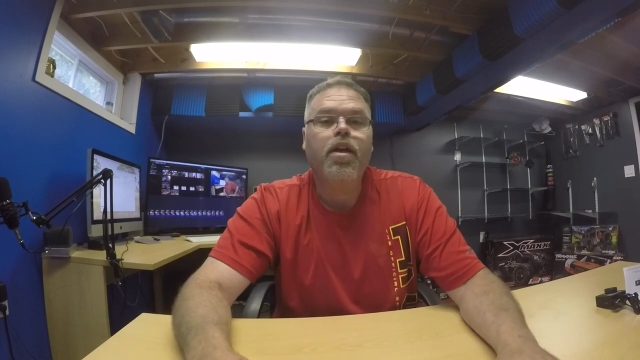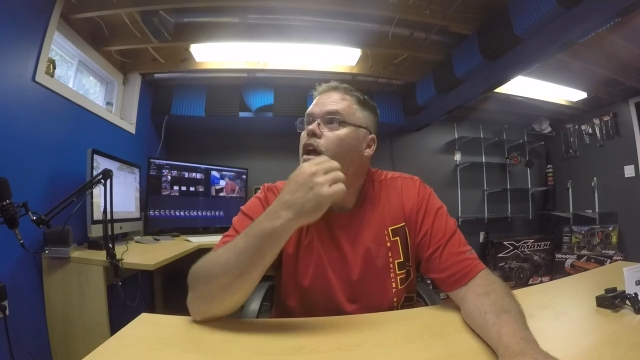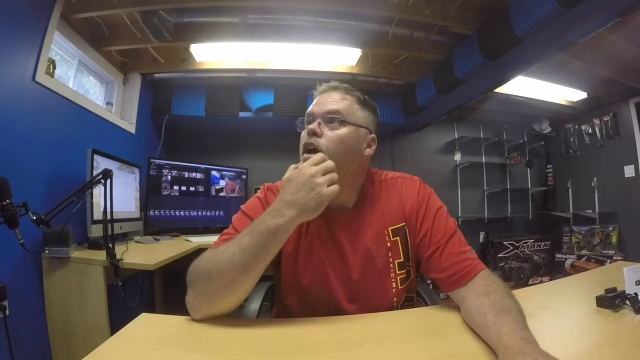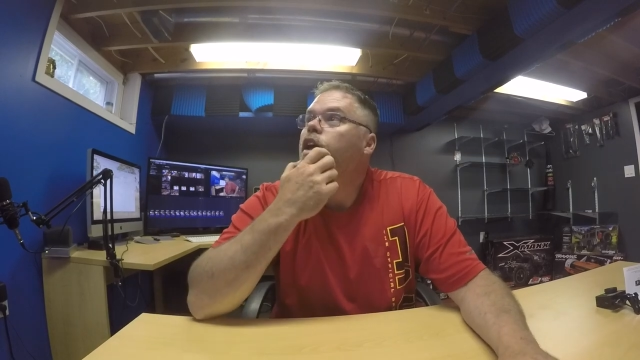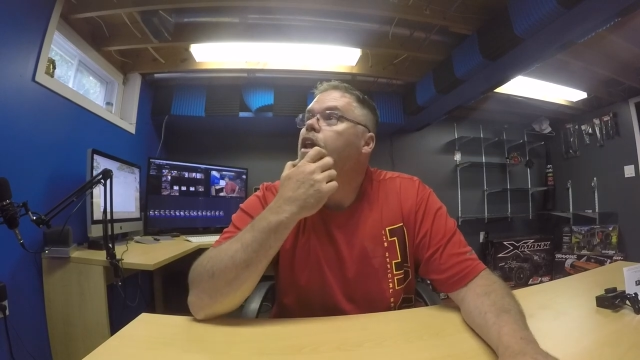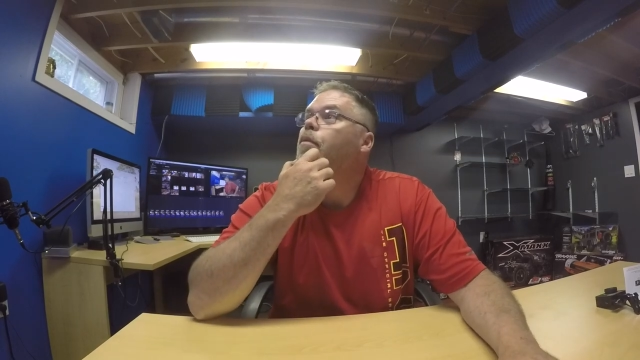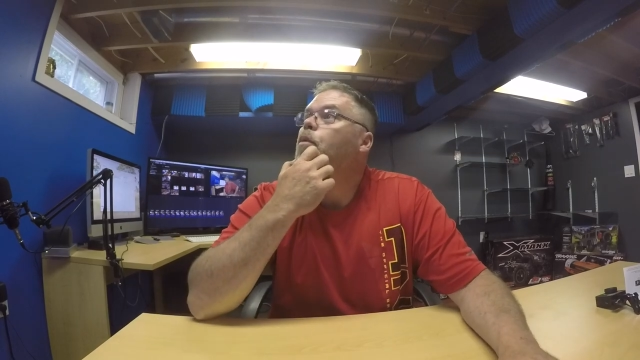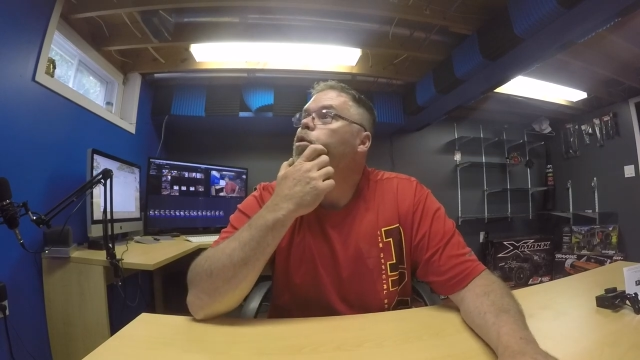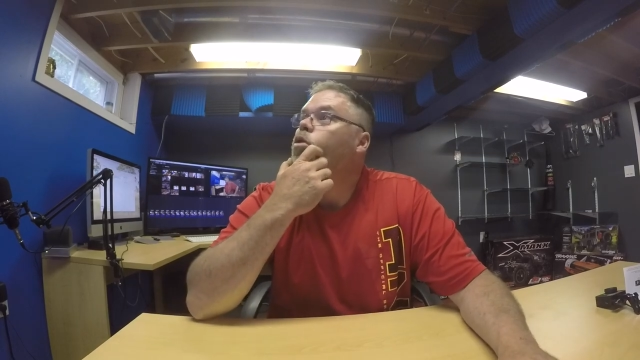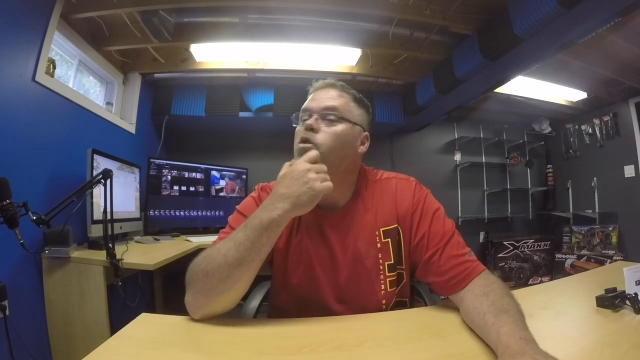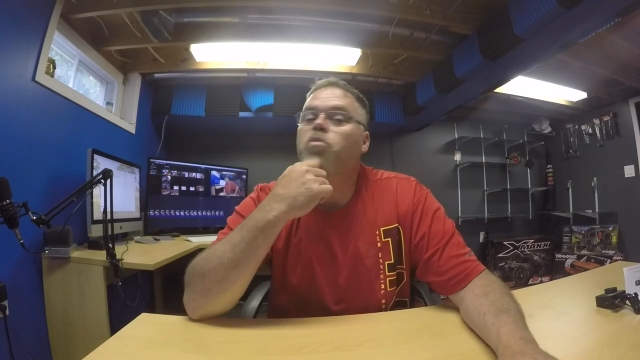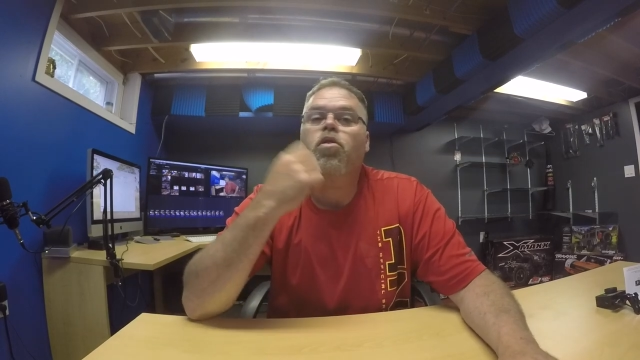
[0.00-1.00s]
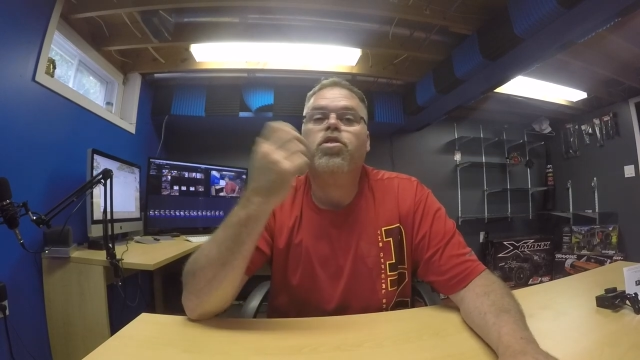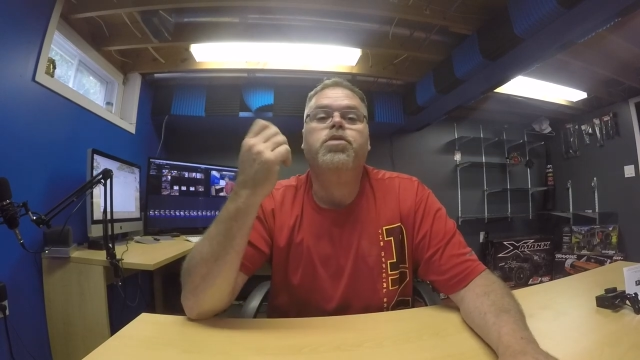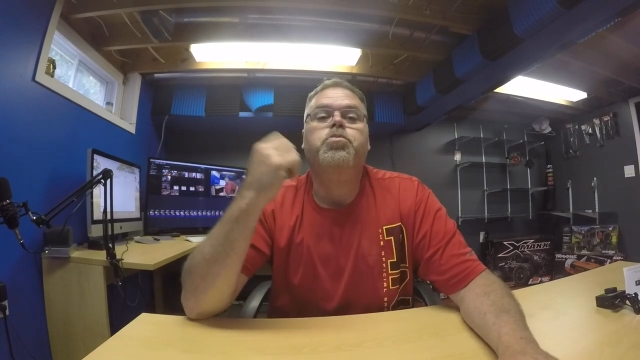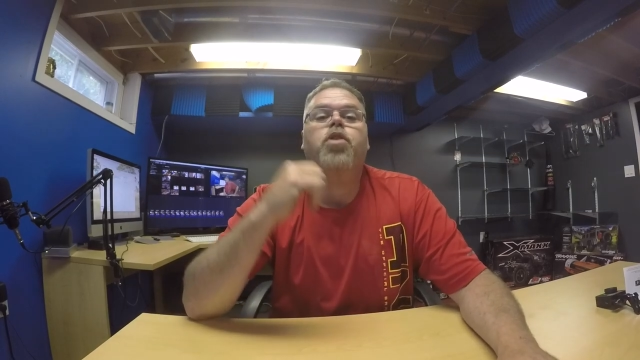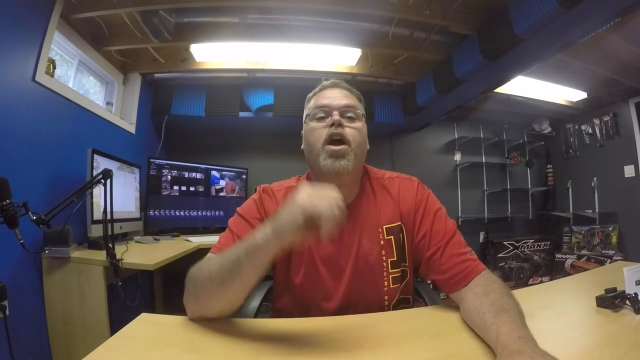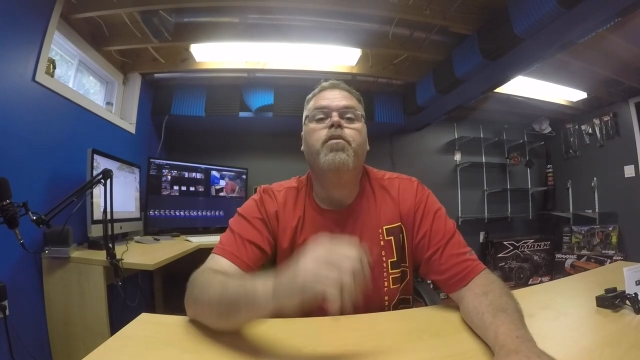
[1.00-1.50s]
I'll get about two more
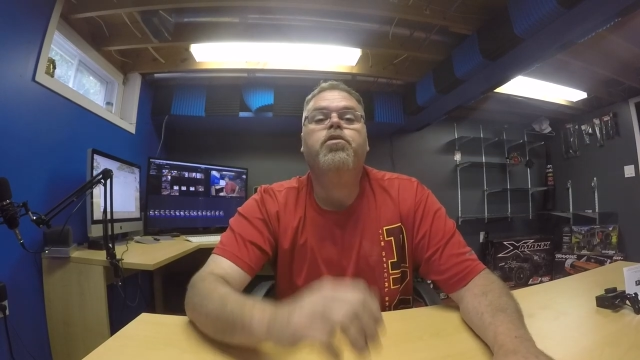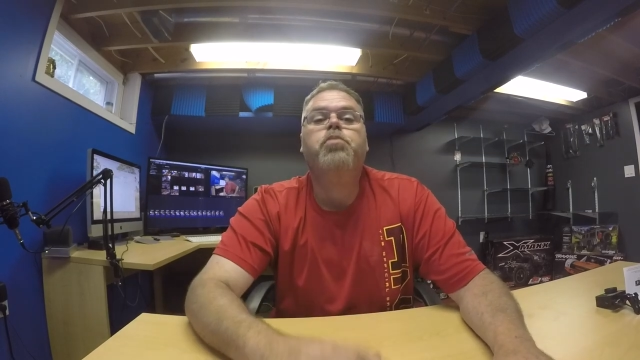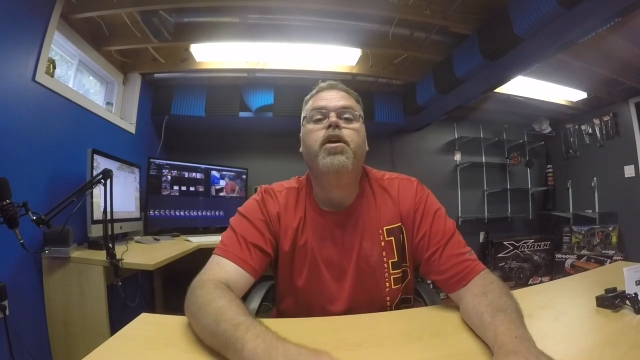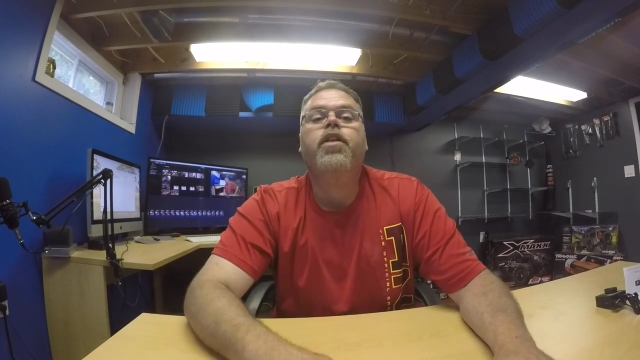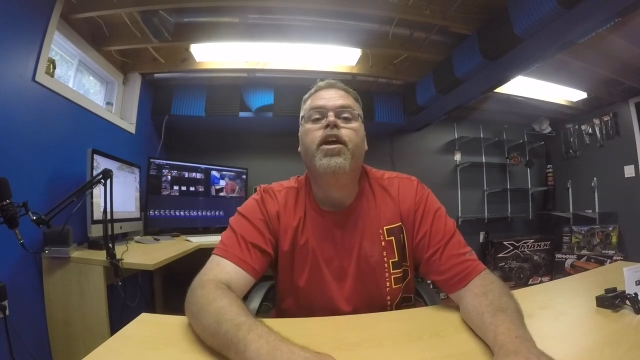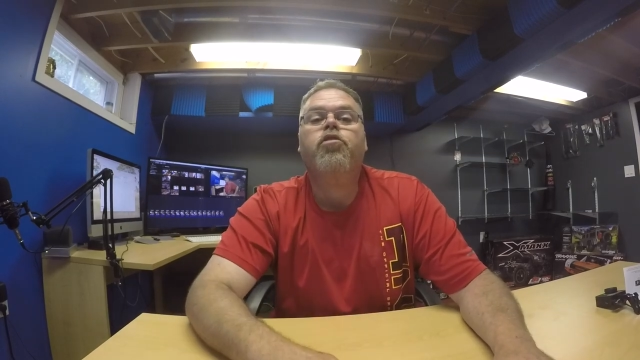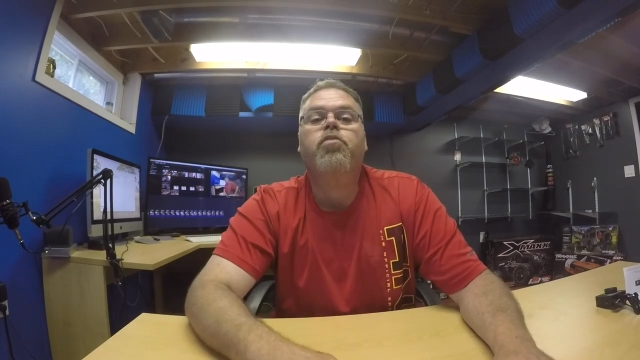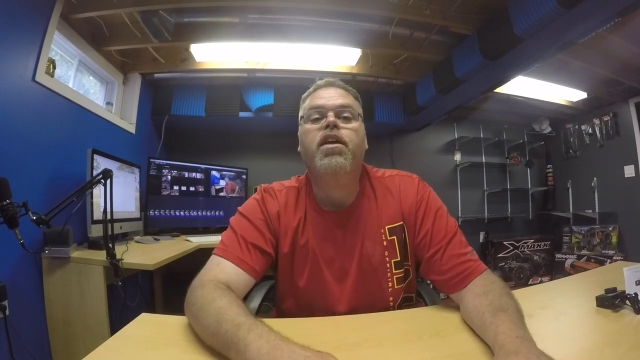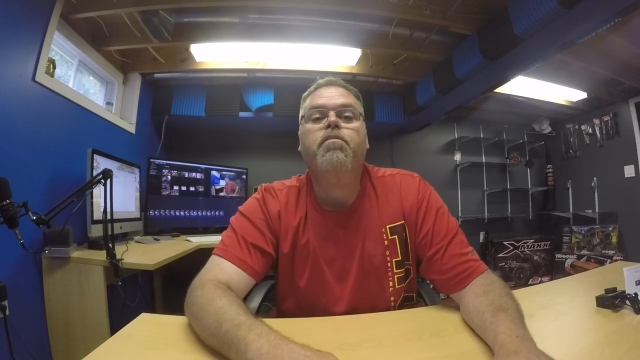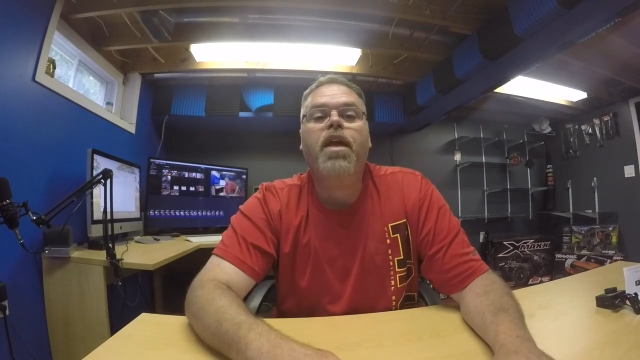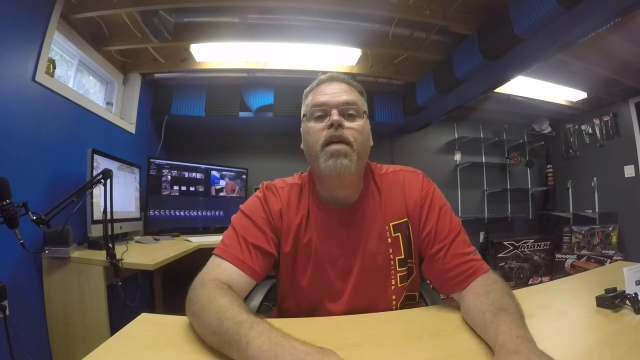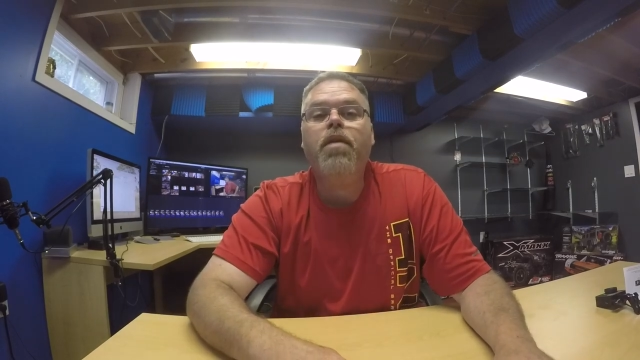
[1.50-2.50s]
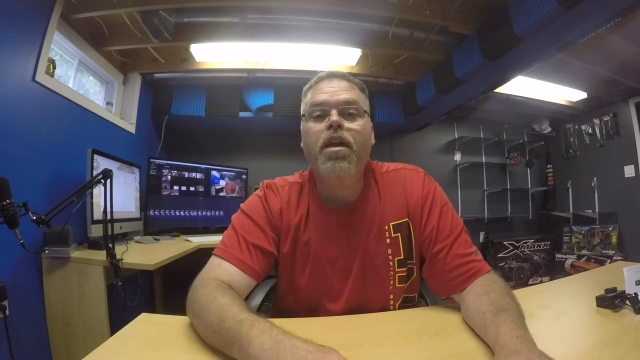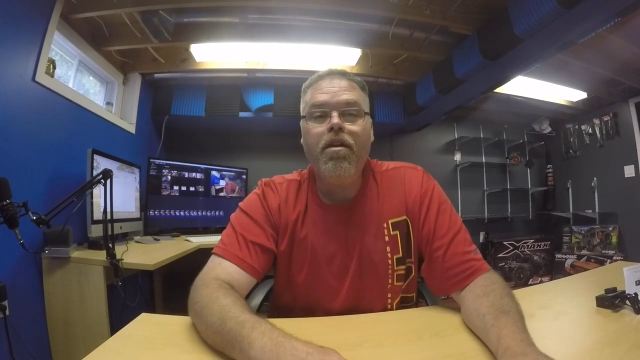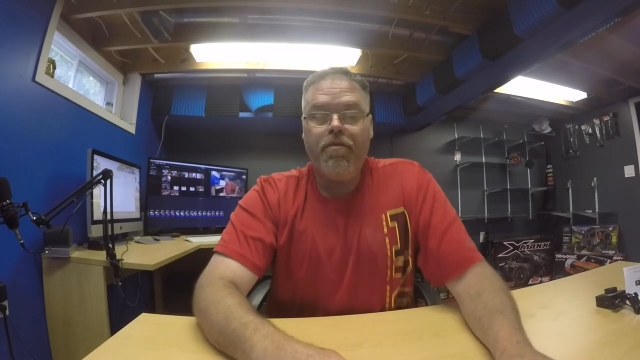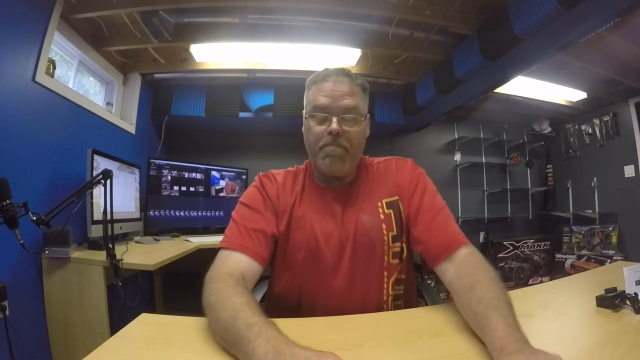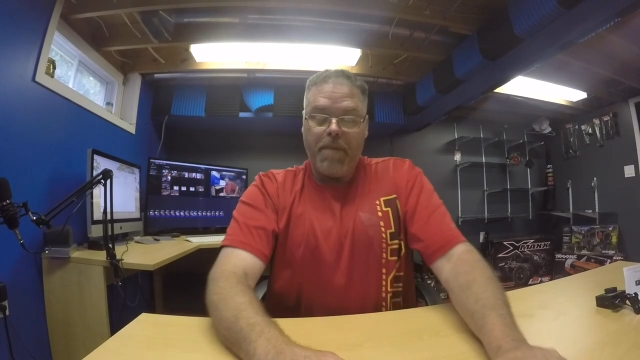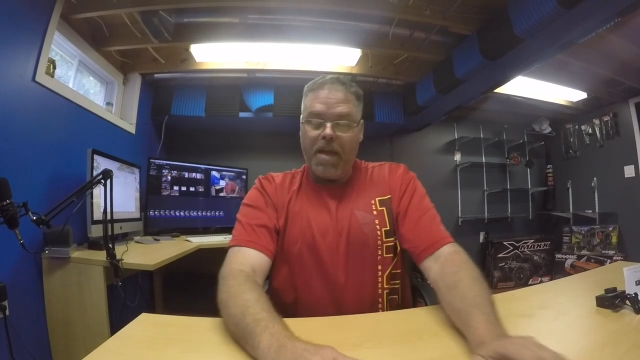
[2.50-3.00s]
subscribers by next week, maybe.
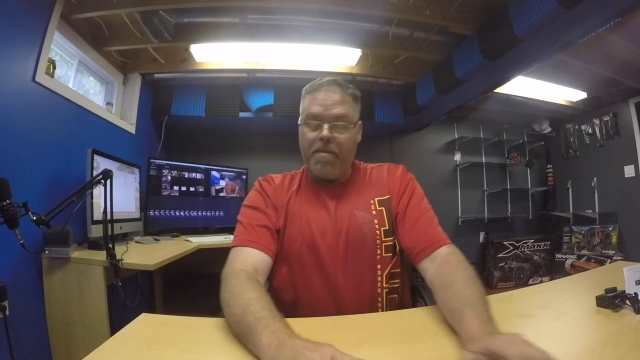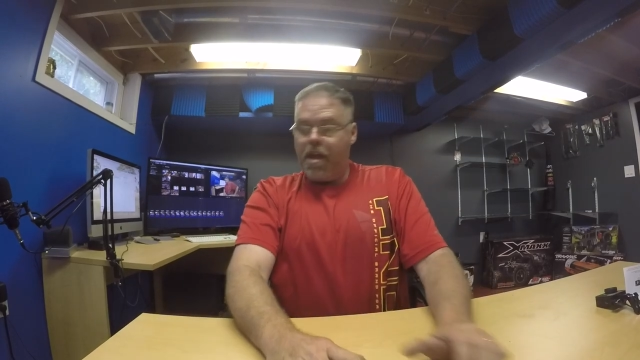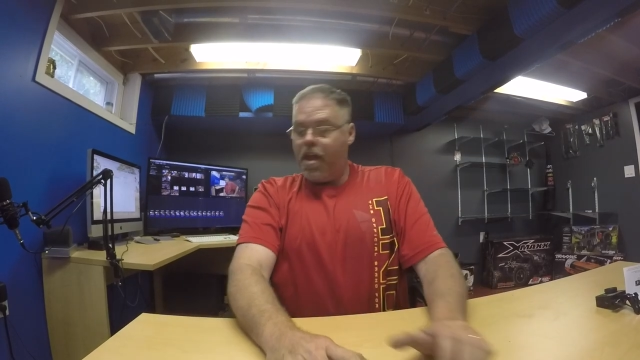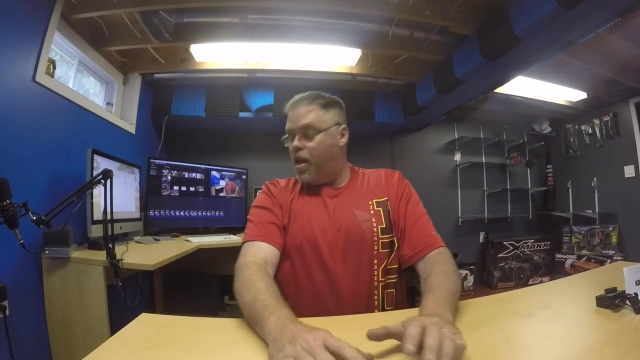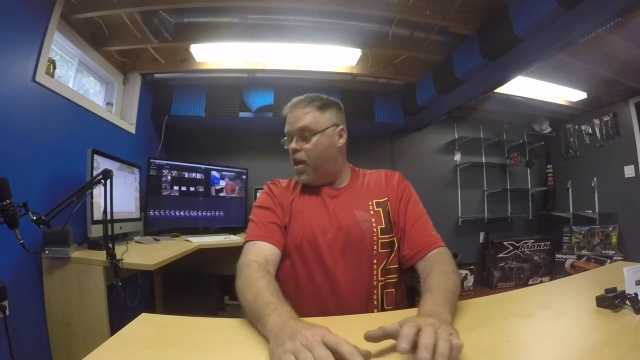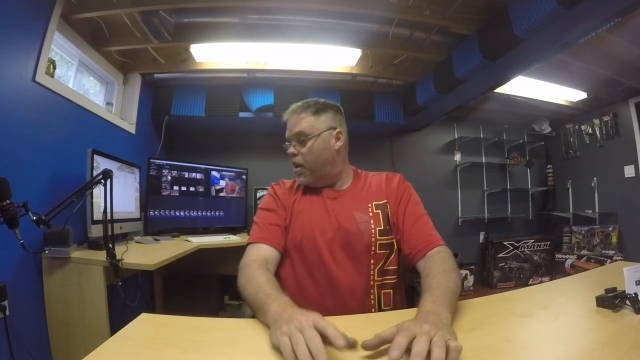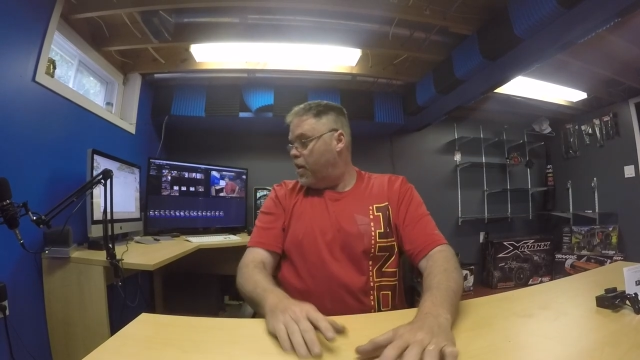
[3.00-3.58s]
Maybe.